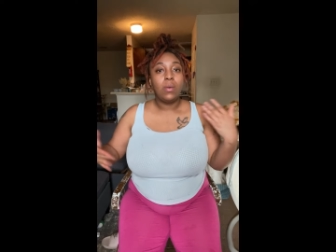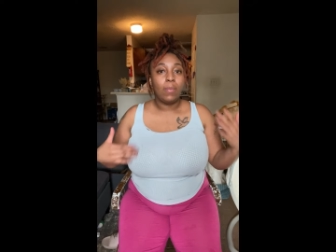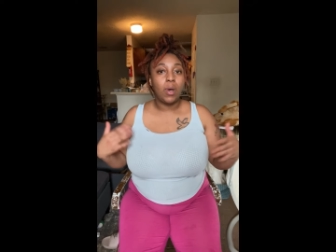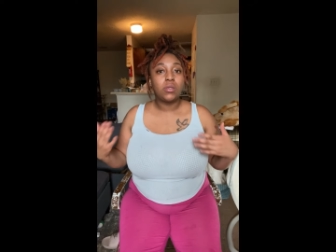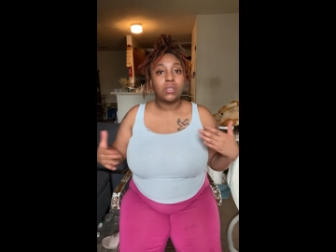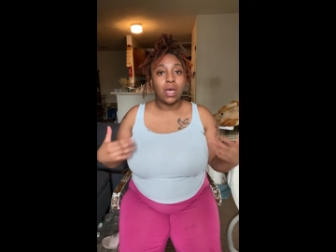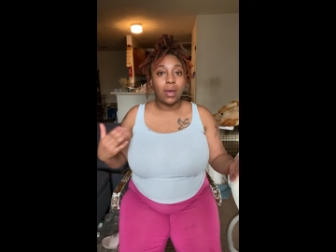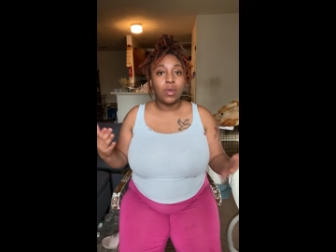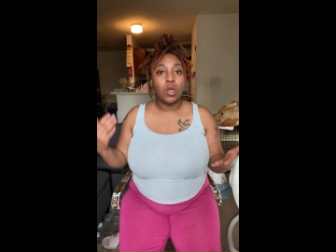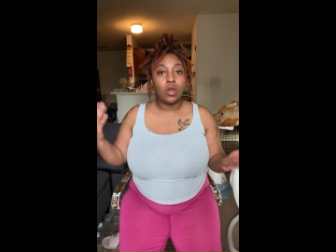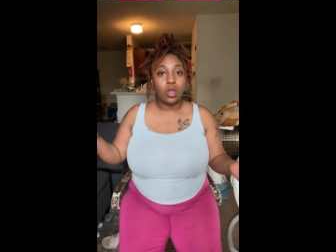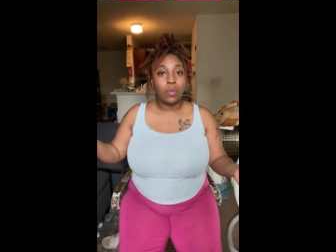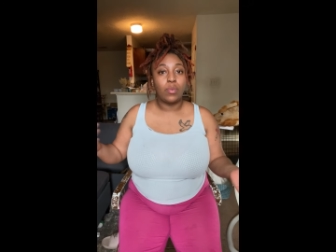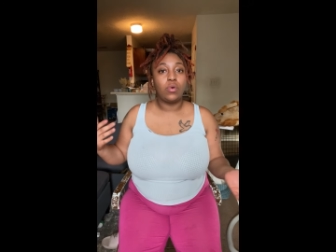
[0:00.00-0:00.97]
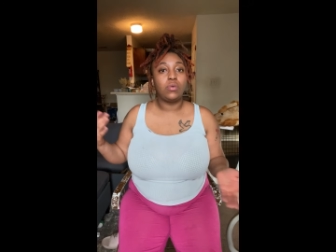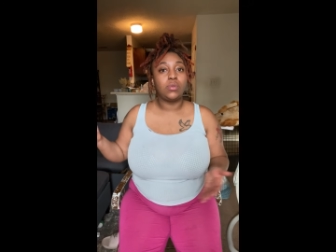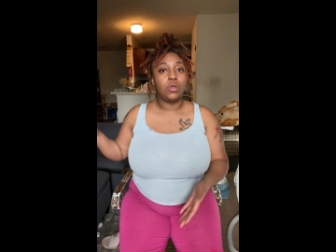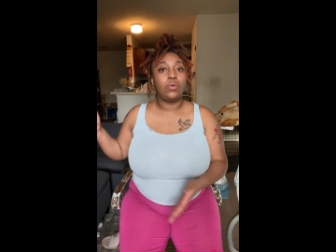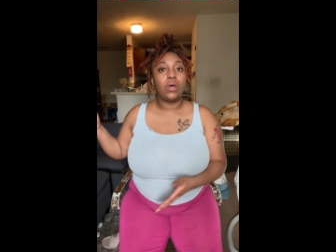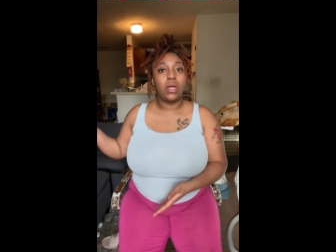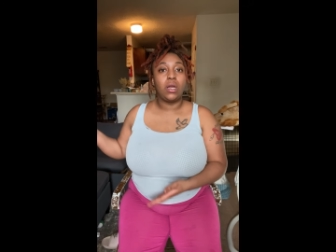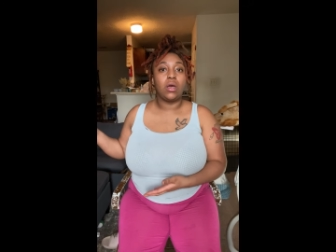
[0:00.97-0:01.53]
most time, you know, your boobs
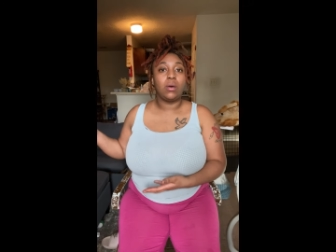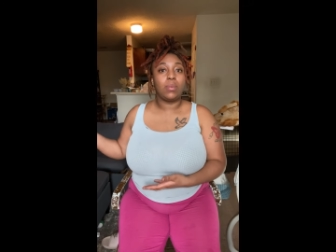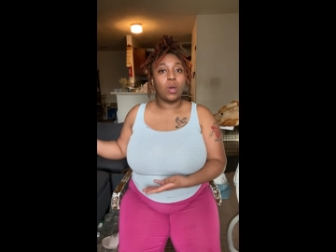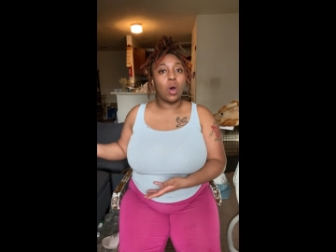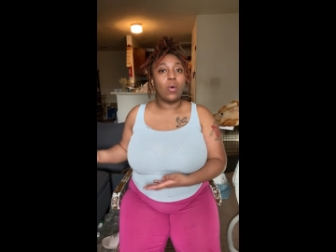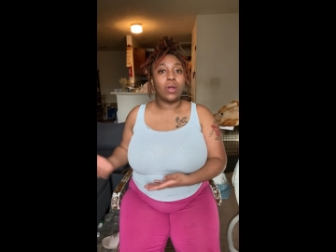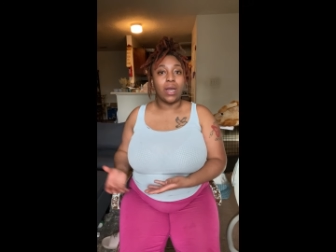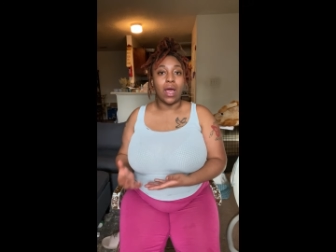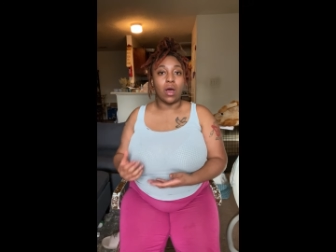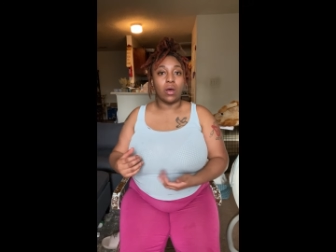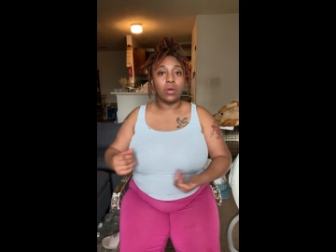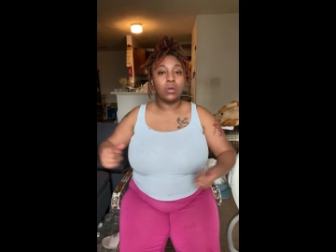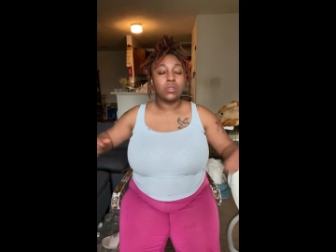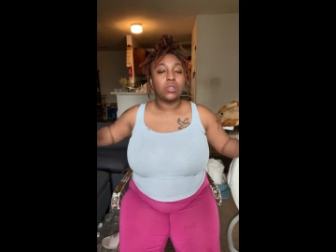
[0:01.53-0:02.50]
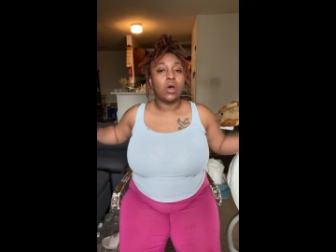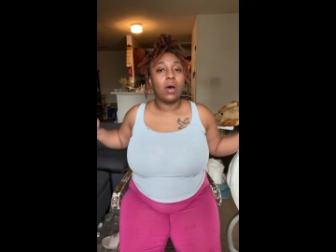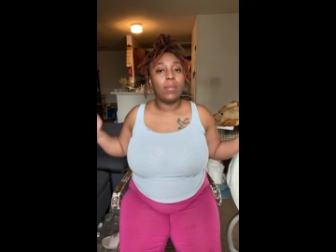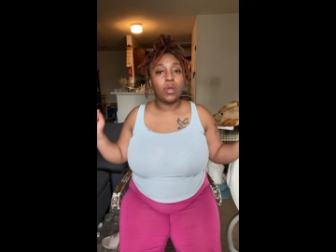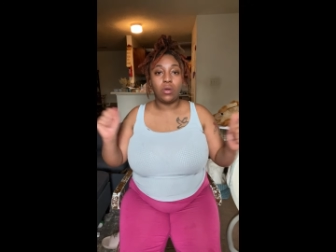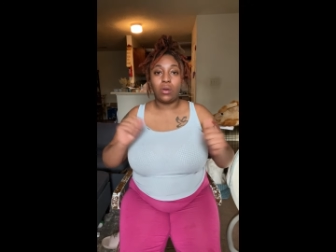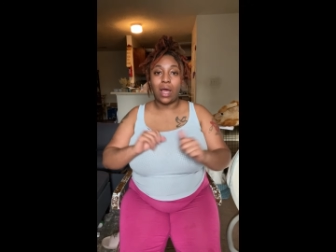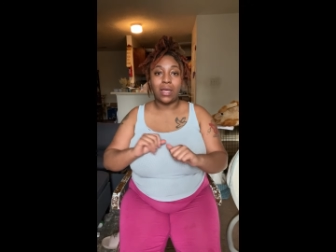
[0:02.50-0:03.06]
do end up going down. So I'm
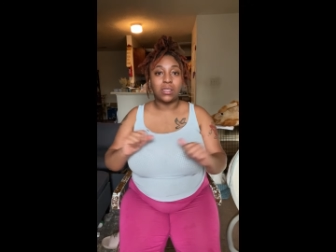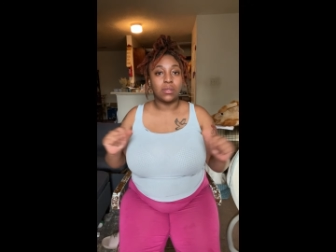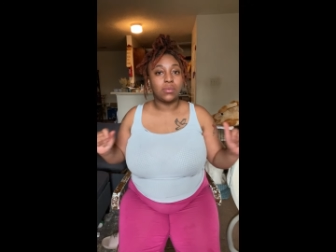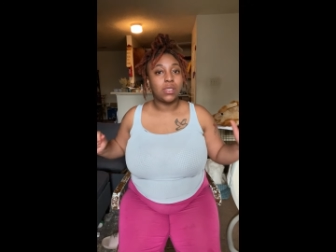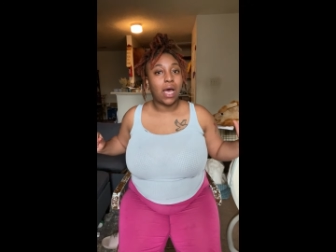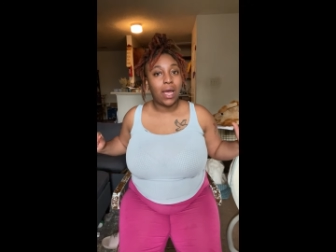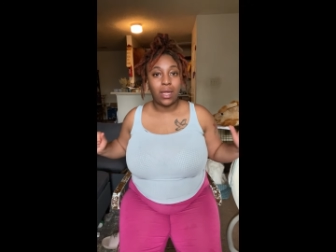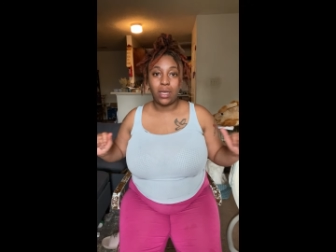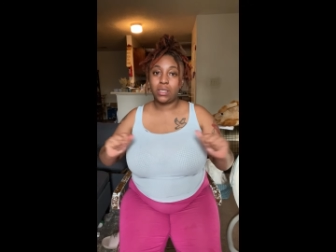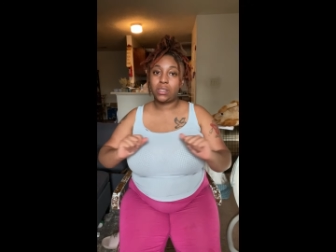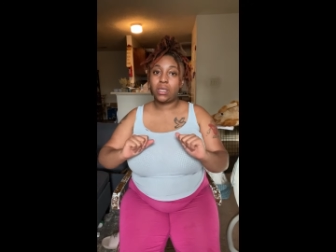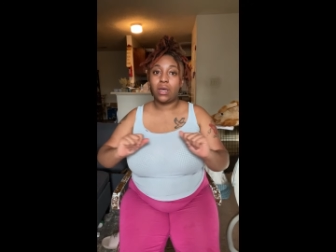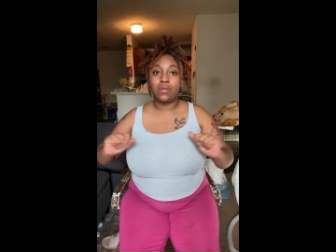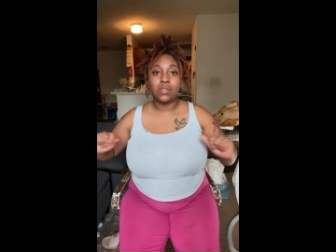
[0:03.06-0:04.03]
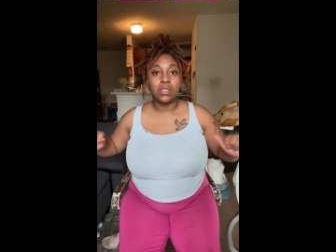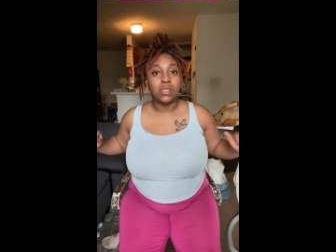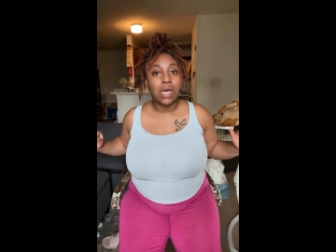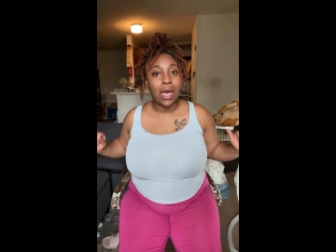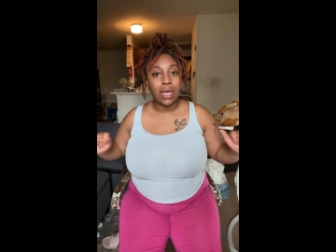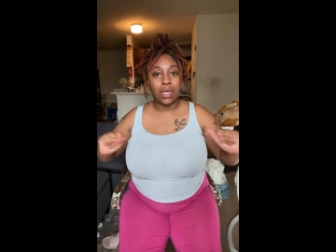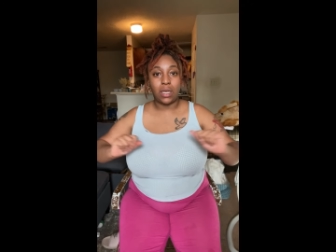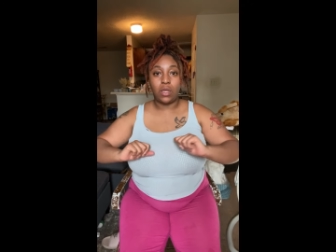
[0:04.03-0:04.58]
going to do like some tightening stuff to
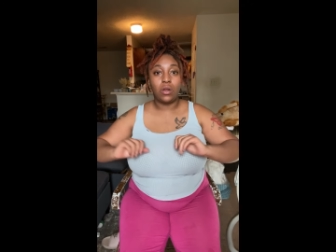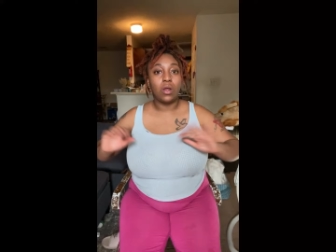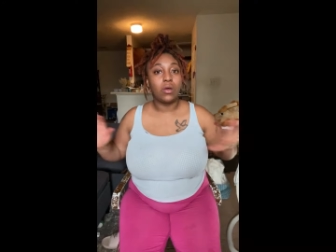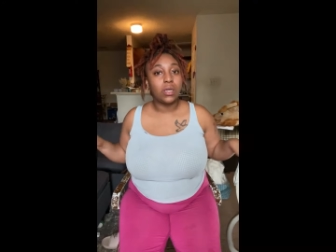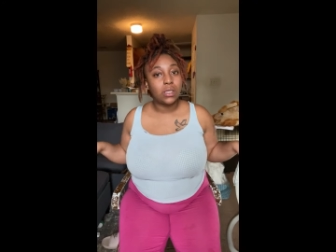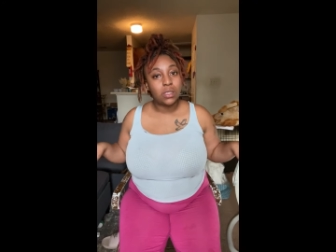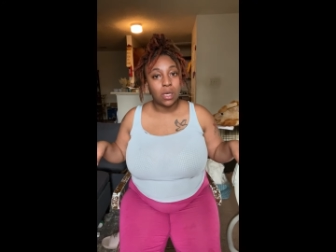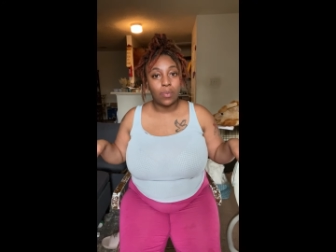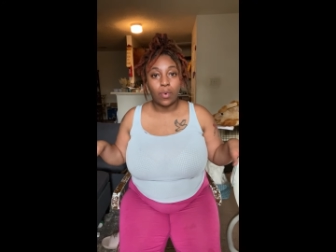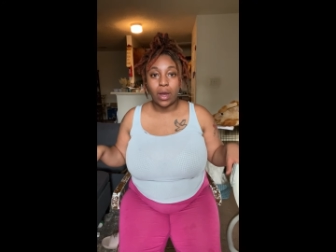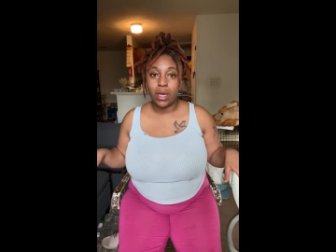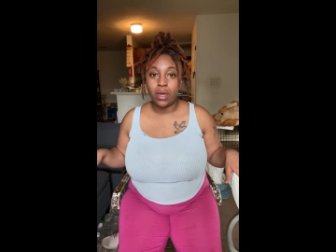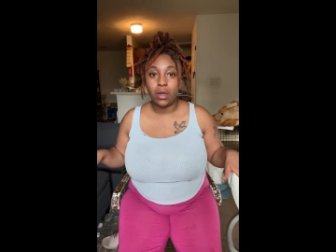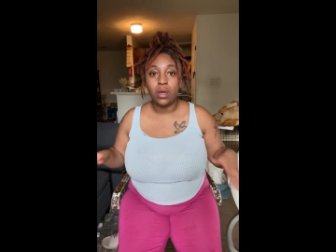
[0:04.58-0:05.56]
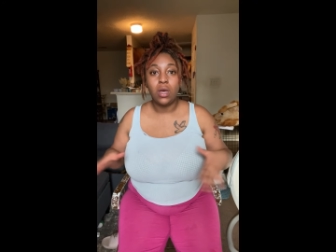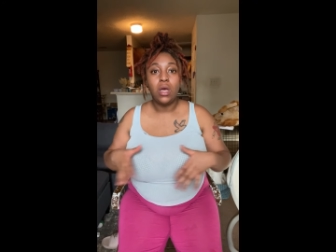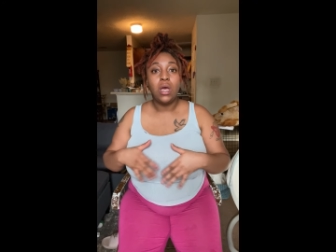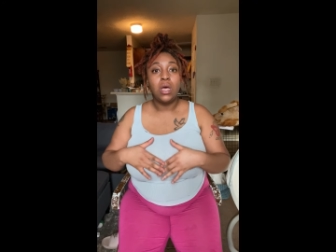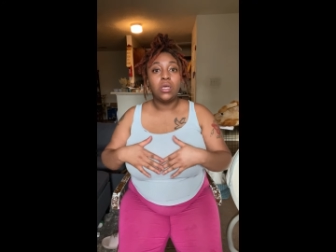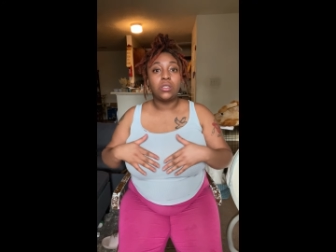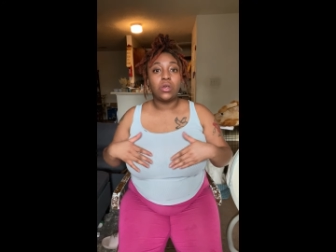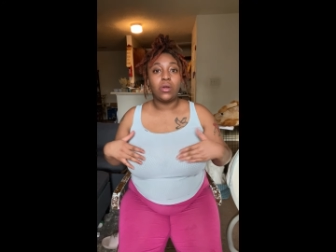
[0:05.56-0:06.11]
tighten, you know, this up right here.
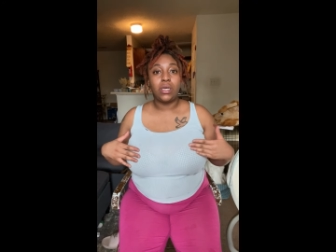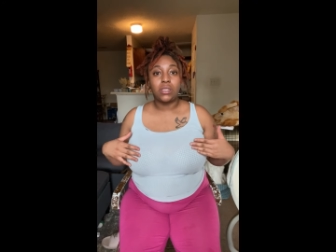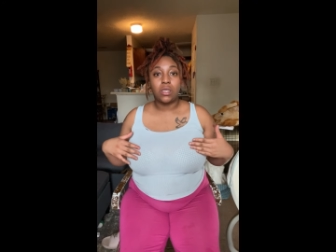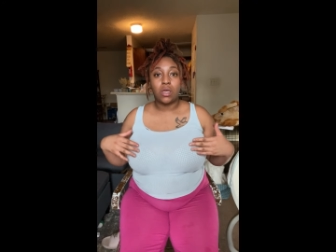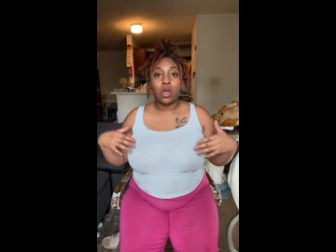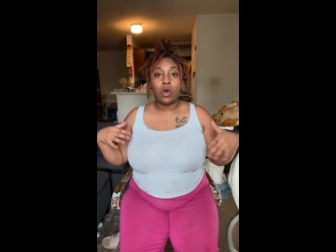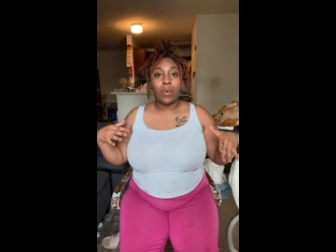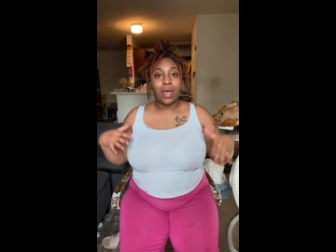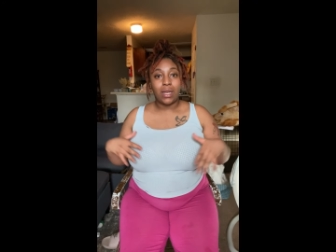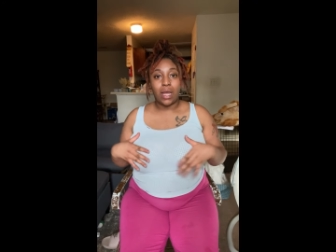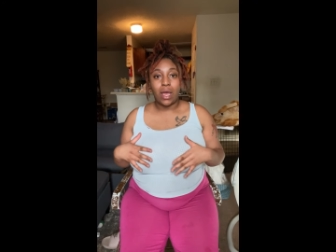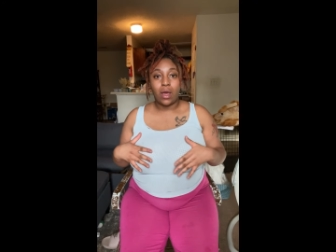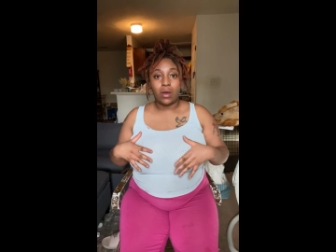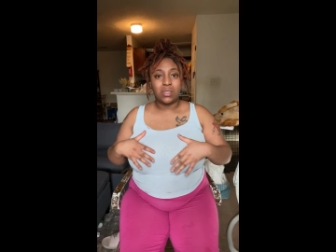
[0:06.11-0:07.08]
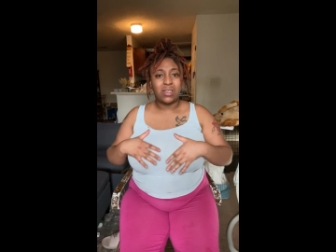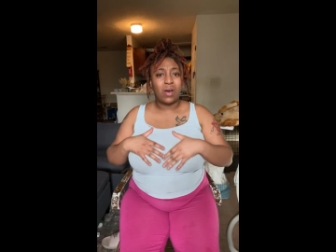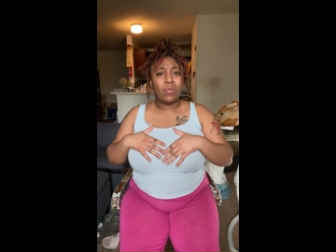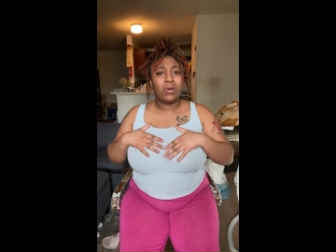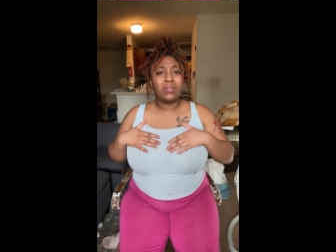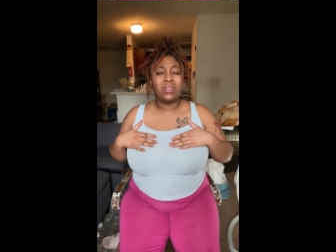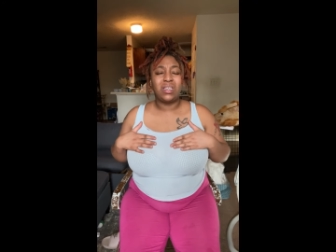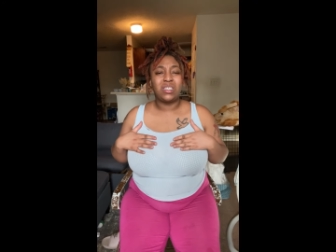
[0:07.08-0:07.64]
So this can go back down because I
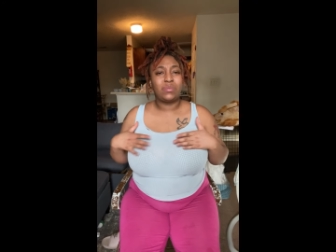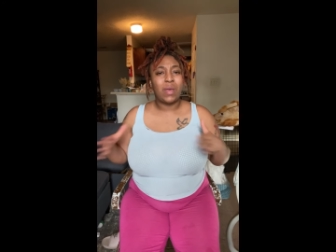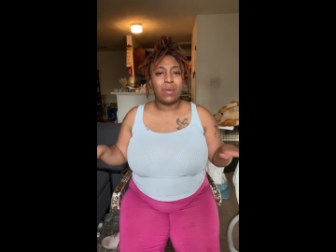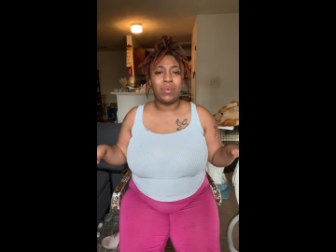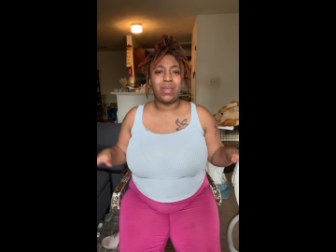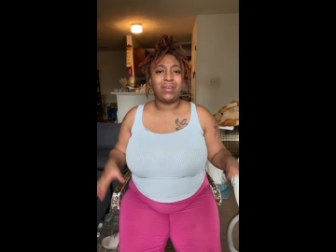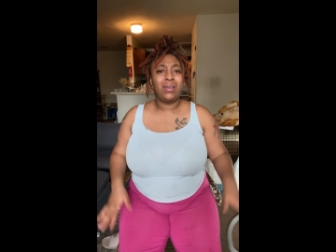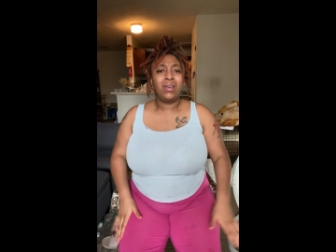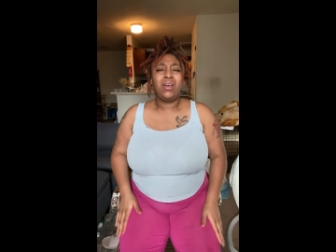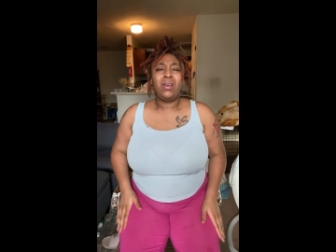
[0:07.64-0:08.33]
want this maybe,